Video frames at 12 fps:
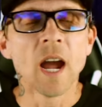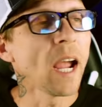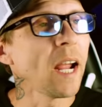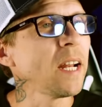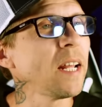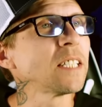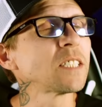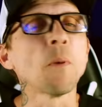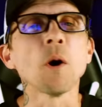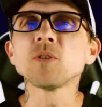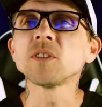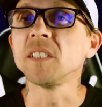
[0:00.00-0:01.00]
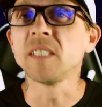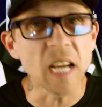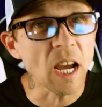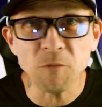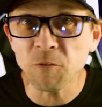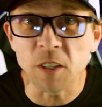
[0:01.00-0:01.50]
and it is most
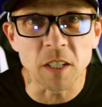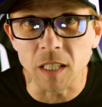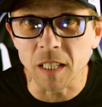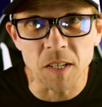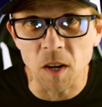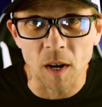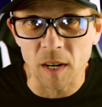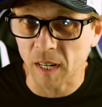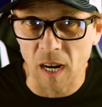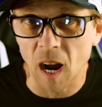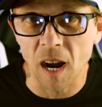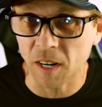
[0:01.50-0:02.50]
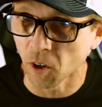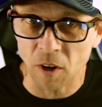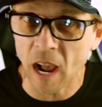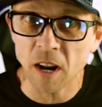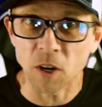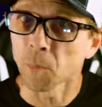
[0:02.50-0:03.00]
definitely not a guide on
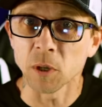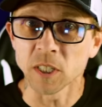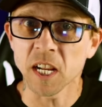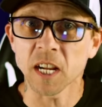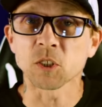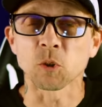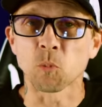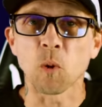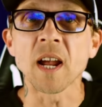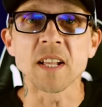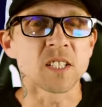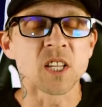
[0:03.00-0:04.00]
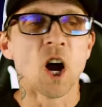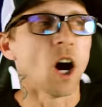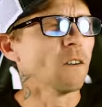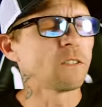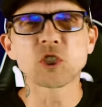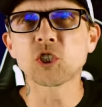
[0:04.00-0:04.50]
how to protect the rights
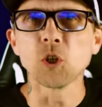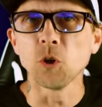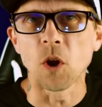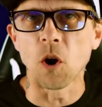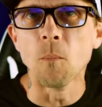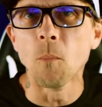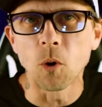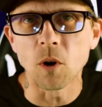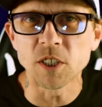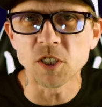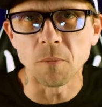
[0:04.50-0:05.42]
of pseudo-Moorish